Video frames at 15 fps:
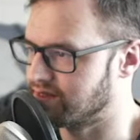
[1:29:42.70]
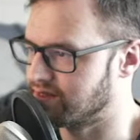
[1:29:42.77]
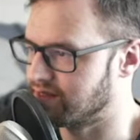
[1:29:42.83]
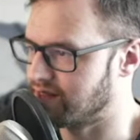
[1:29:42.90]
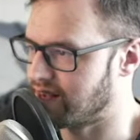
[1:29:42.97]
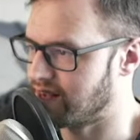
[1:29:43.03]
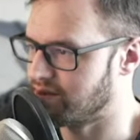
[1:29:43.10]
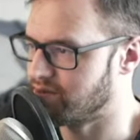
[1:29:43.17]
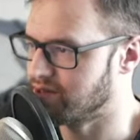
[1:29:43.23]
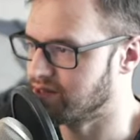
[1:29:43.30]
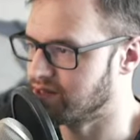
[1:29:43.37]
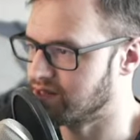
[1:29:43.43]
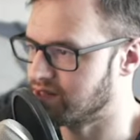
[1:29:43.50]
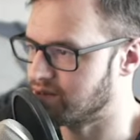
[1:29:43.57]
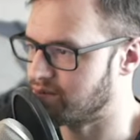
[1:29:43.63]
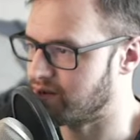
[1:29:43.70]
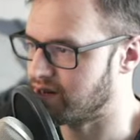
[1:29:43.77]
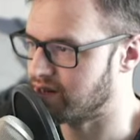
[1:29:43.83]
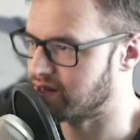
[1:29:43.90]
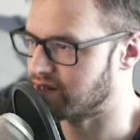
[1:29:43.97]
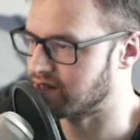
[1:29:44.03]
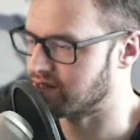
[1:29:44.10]
I want the
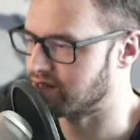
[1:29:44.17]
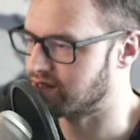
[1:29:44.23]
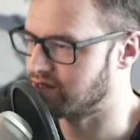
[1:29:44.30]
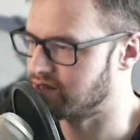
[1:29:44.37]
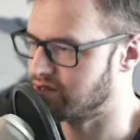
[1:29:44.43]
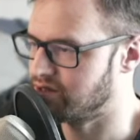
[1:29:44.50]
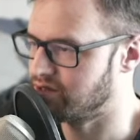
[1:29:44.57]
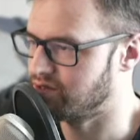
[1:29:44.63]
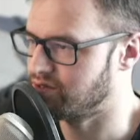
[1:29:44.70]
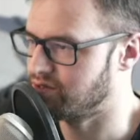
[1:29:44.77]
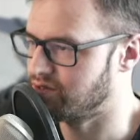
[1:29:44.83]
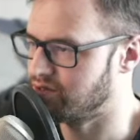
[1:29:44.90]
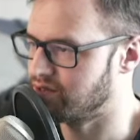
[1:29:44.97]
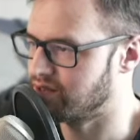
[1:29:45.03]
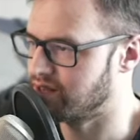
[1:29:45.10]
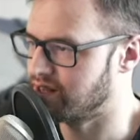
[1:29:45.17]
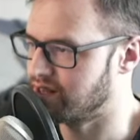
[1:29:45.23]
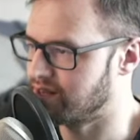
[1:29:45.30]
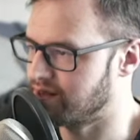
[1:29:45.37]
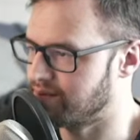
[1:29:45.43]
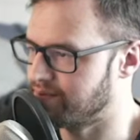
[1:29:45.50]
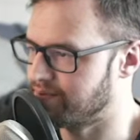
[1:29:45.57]
sparks to,
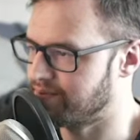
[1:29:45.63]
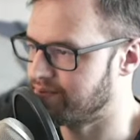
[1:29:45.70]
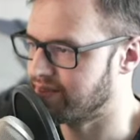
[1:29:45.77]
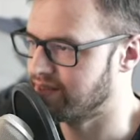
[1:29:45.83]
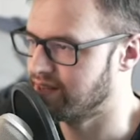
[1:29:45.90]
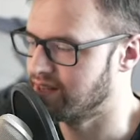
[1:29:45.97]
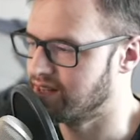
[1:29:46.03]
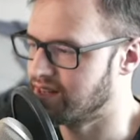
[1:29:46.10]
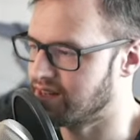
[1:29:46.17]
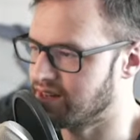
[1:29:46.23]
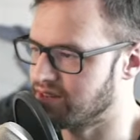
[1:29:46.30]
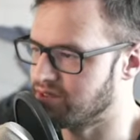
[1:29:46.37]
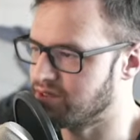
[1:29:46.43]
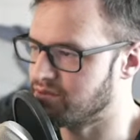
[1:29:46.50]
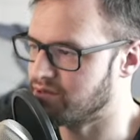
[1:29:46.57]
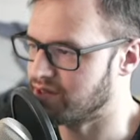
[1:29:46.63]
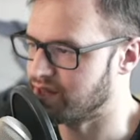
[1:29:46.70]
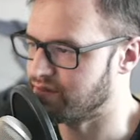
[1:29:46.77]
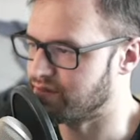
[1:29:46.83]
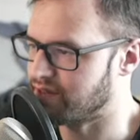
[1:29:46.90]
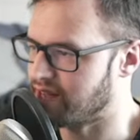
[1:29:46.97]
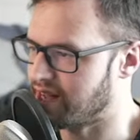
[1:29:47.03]
not only will they
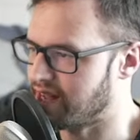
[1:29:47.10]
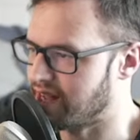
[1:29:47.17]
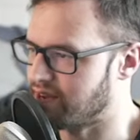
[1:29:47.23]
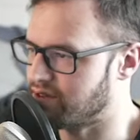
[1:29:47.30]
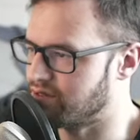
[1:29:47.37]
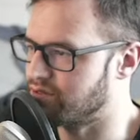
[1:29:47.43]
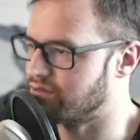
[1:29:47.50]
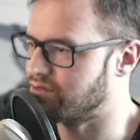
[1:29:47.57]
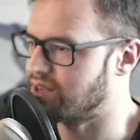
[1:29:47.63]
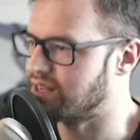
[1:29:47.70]
fly out as